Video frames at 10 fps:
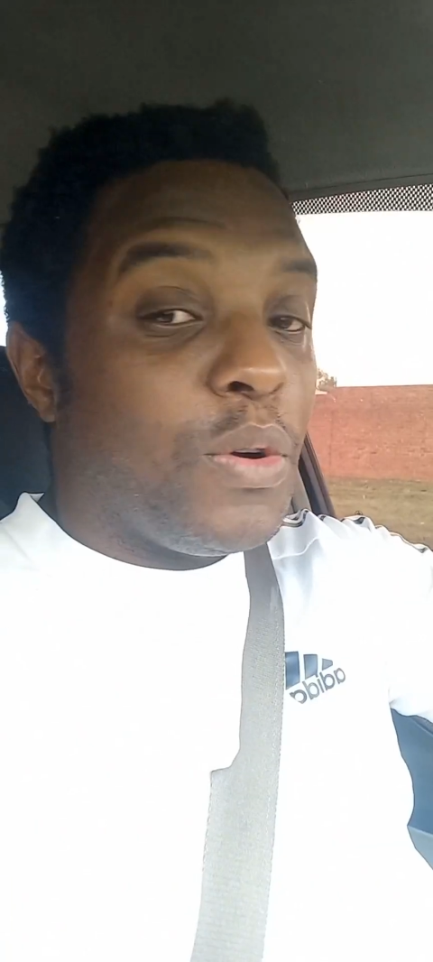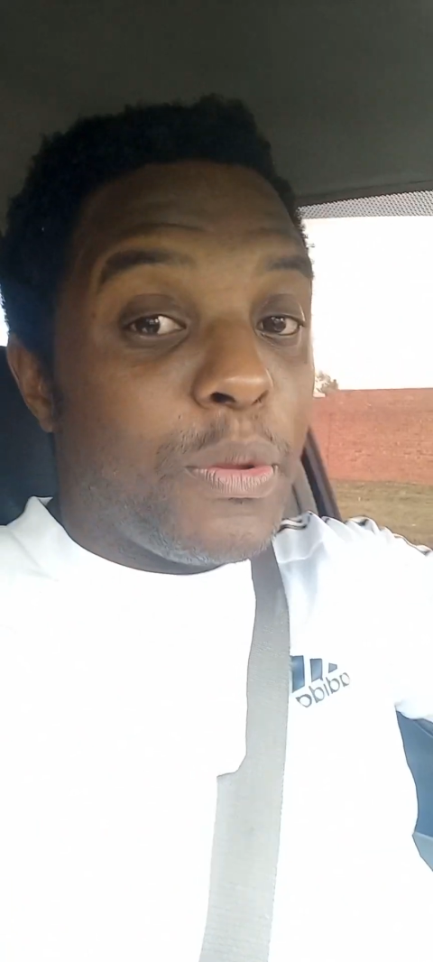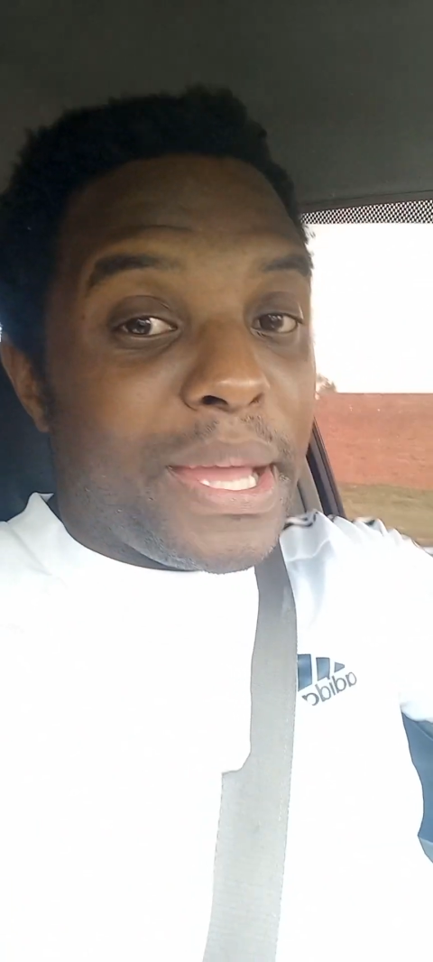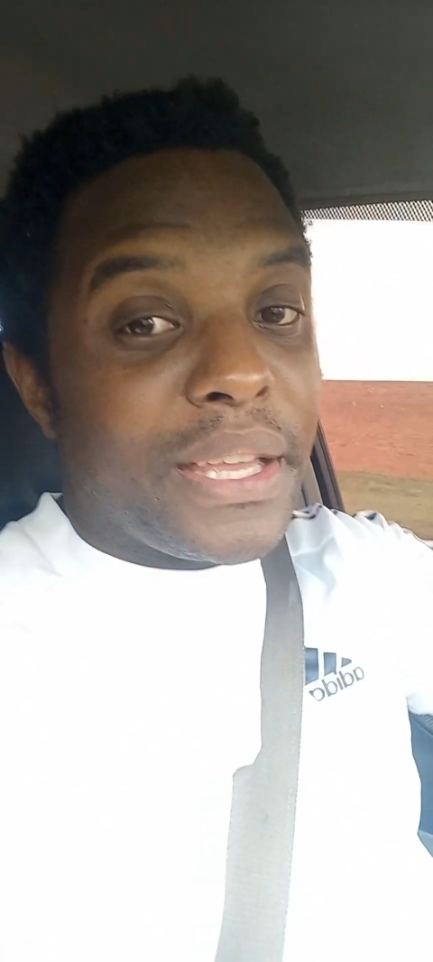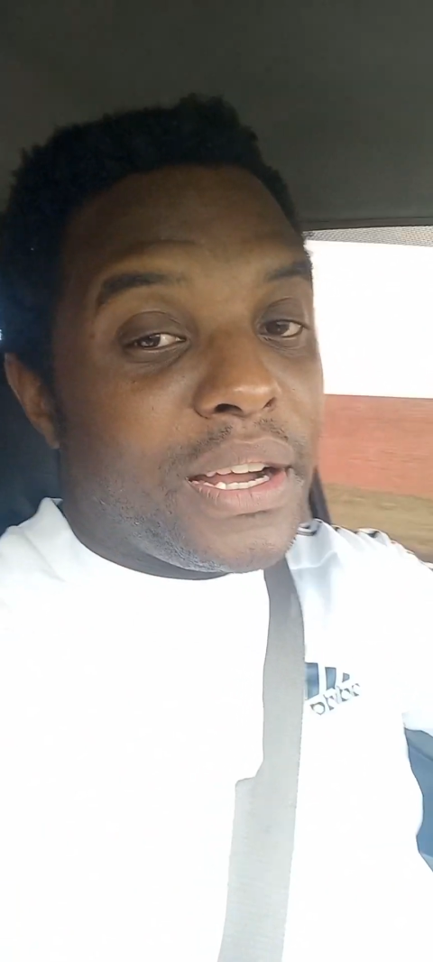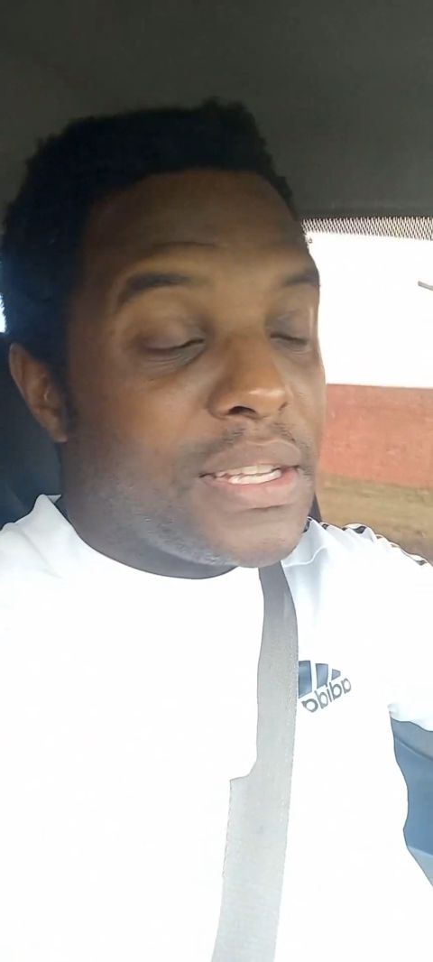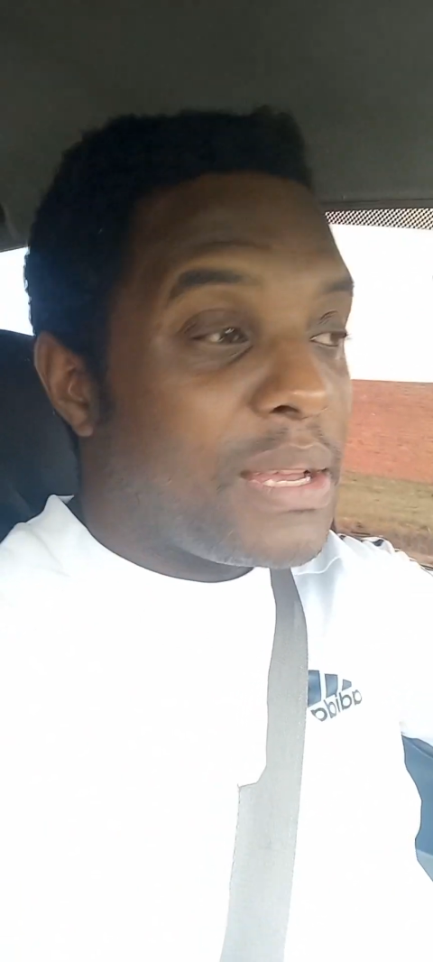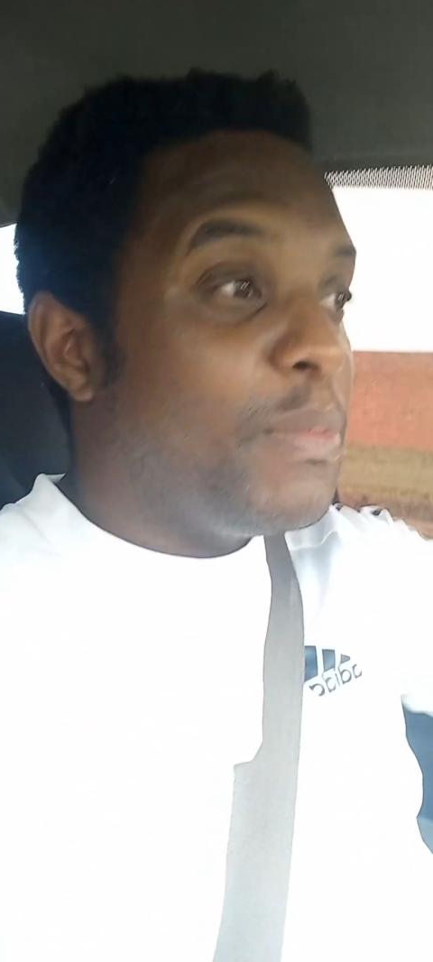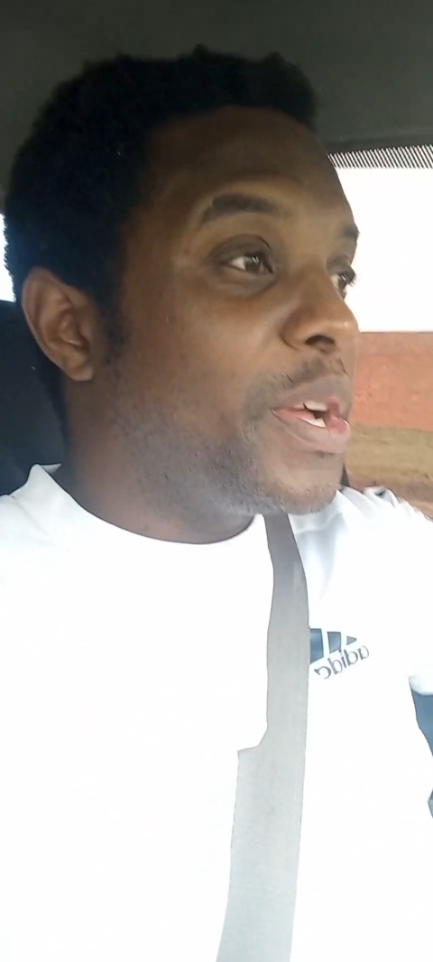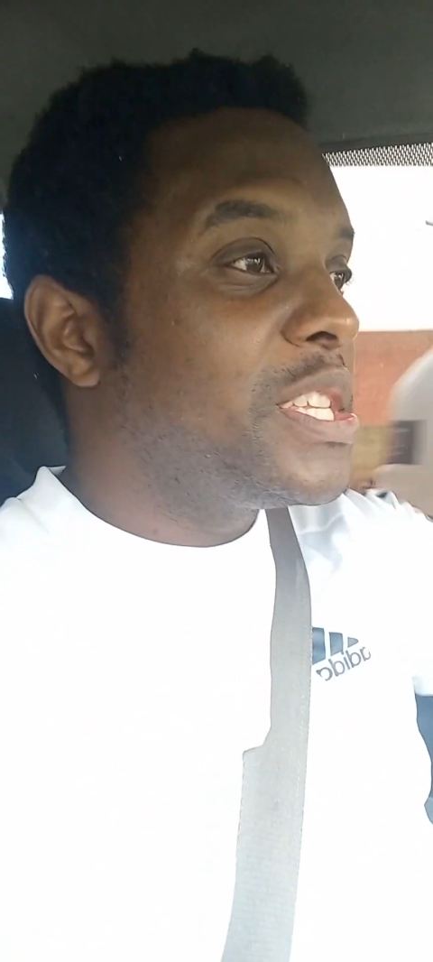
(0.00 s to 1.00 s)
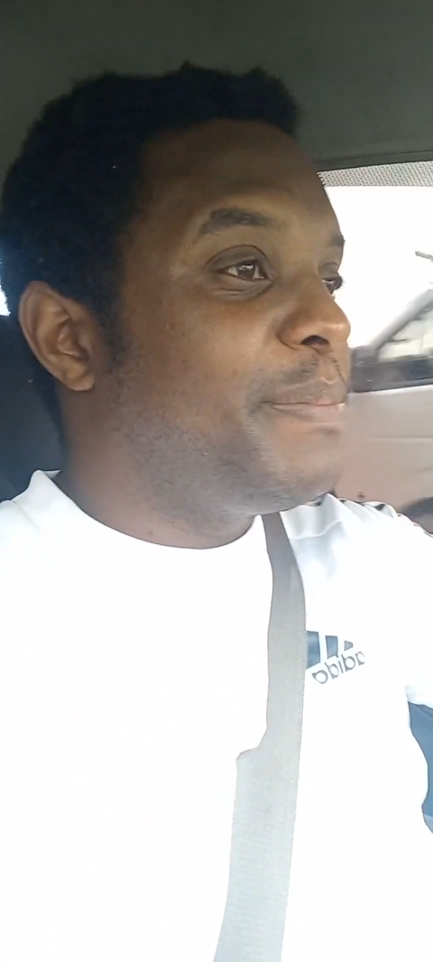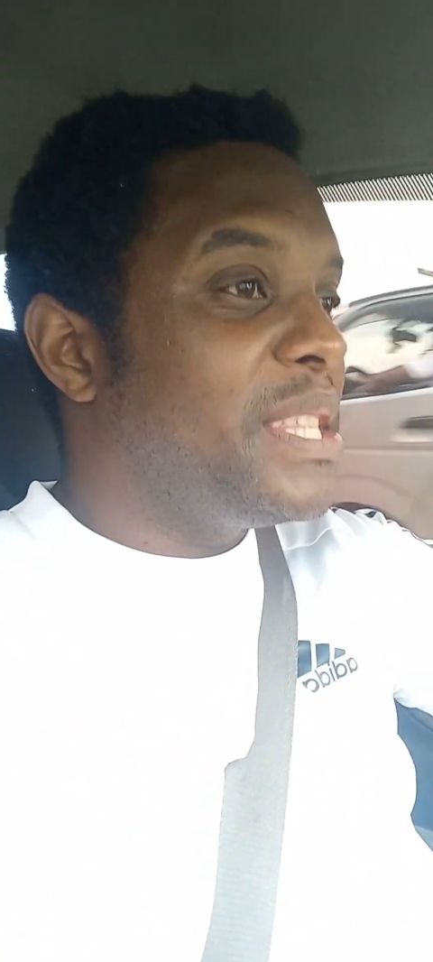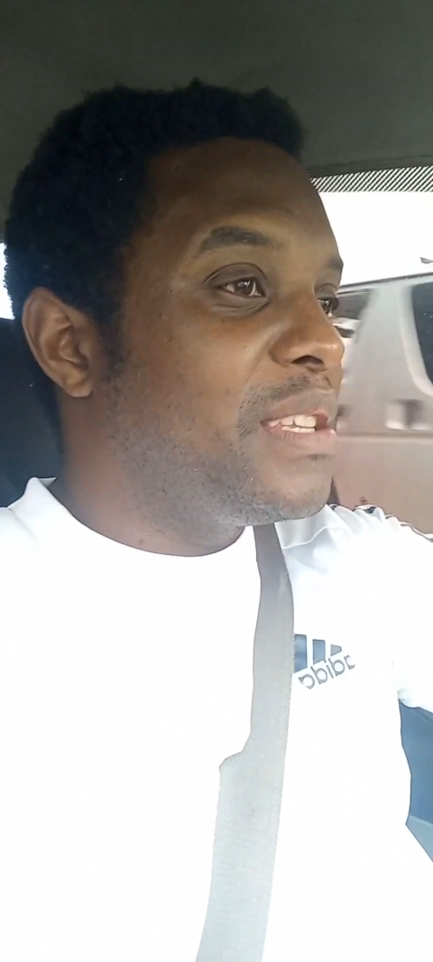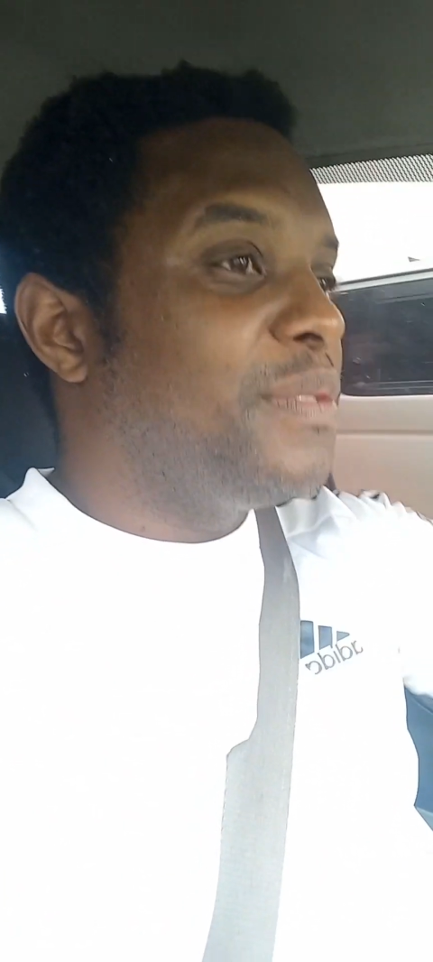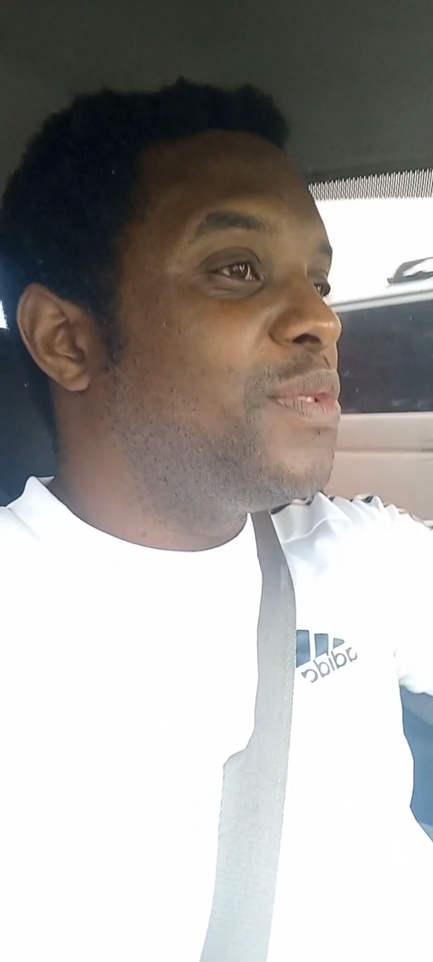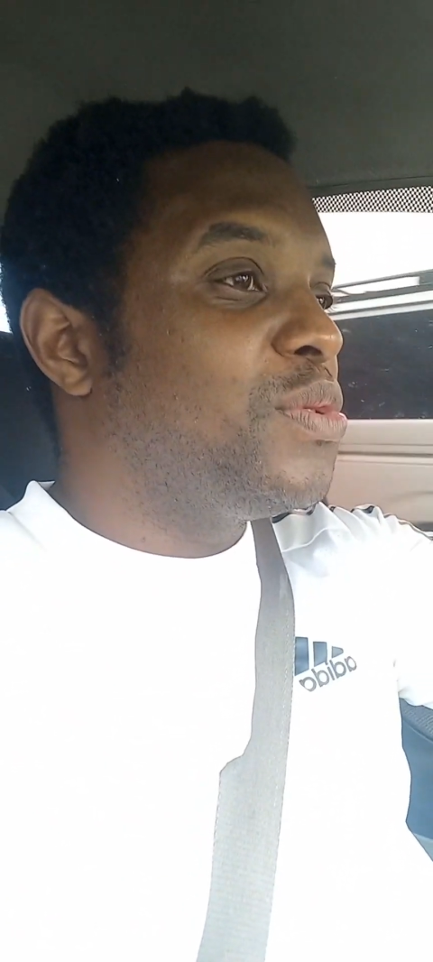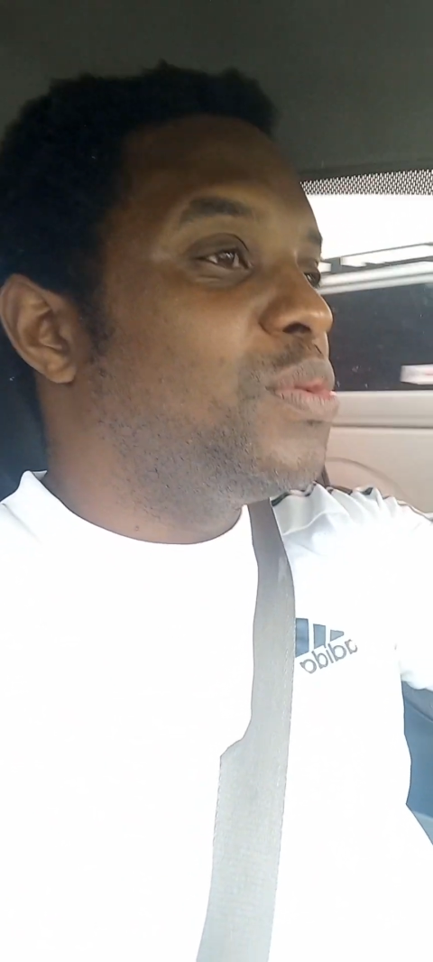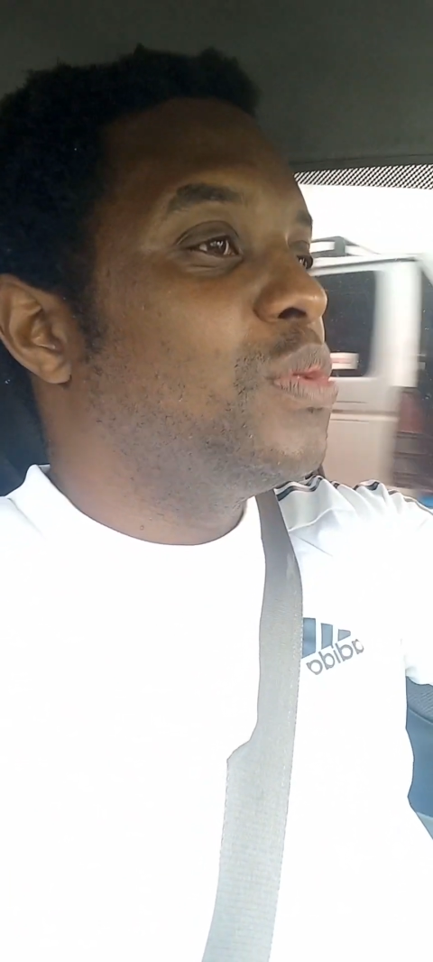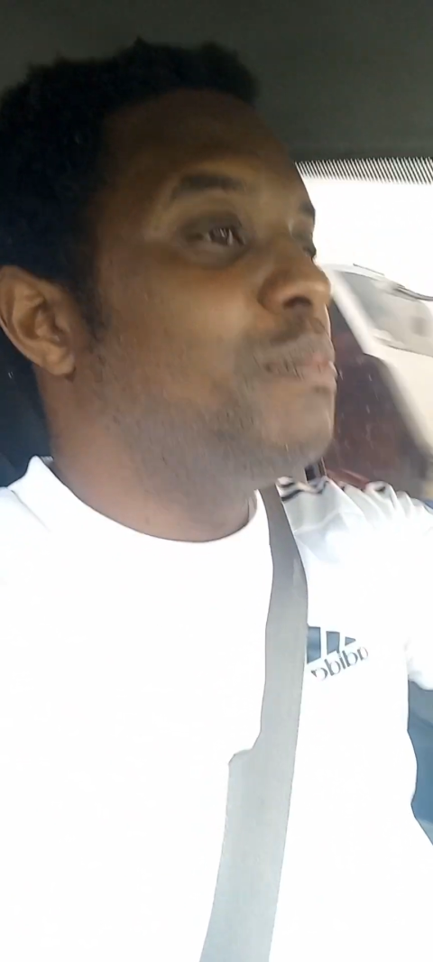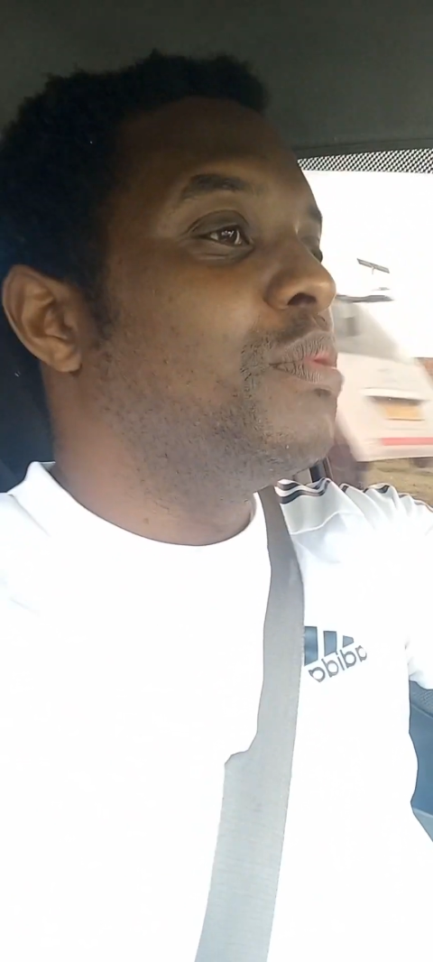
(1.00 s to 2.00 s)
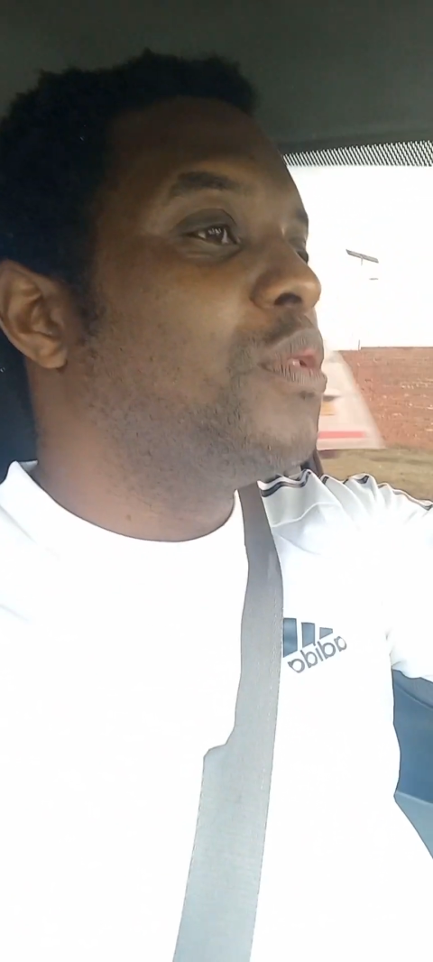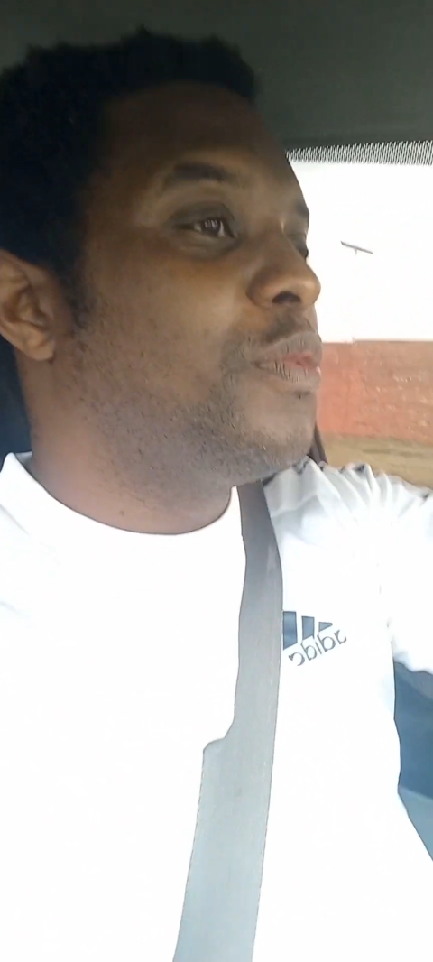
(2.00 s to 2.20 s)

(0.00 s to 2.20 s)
automatic cars are more expensive to book